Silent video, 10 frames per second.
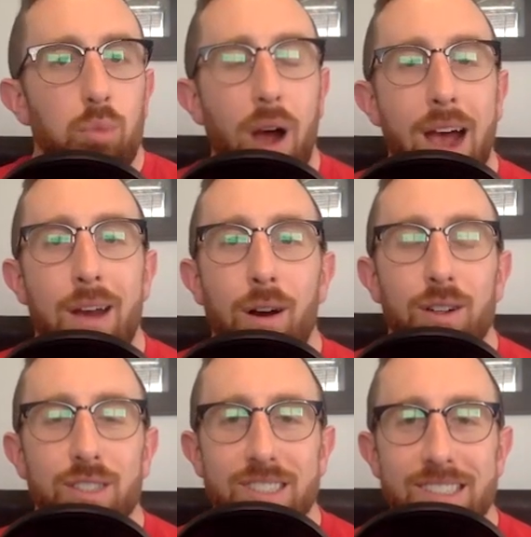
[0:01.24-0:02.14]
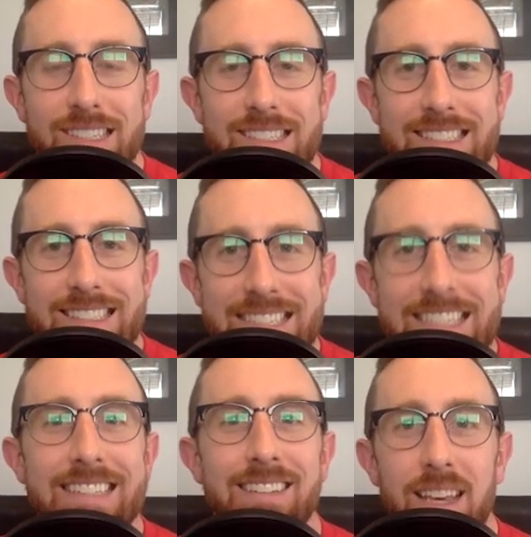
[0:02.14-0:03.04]
Bryan Harsin is
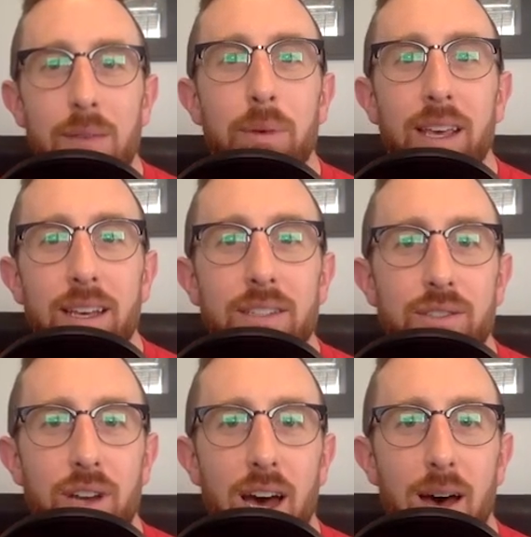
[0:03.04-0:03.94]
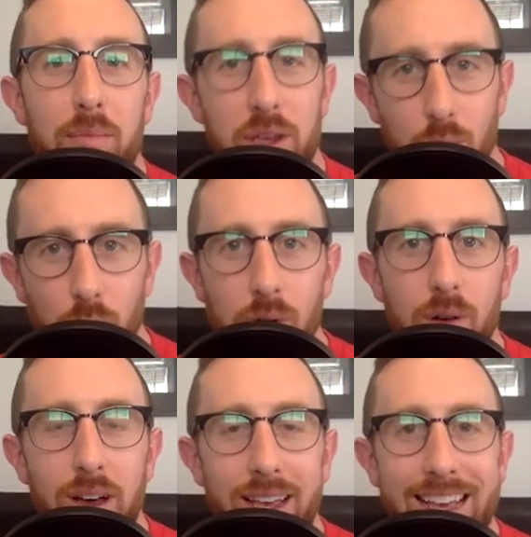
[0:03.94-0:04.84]
indeed keeping his job. He
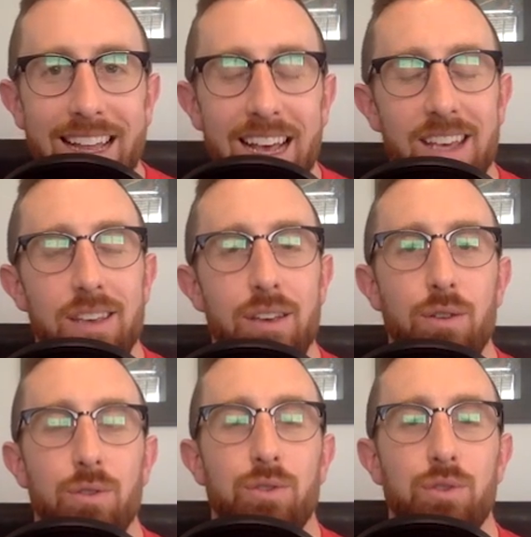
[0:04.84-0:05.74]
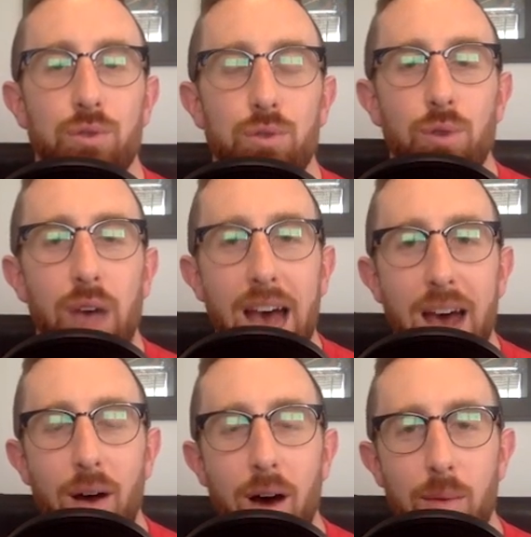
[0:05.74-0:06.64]
will get a year two
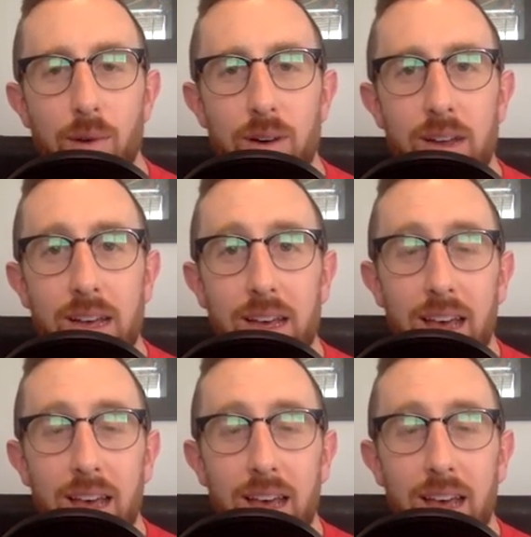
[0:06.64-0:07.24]
at Auburn.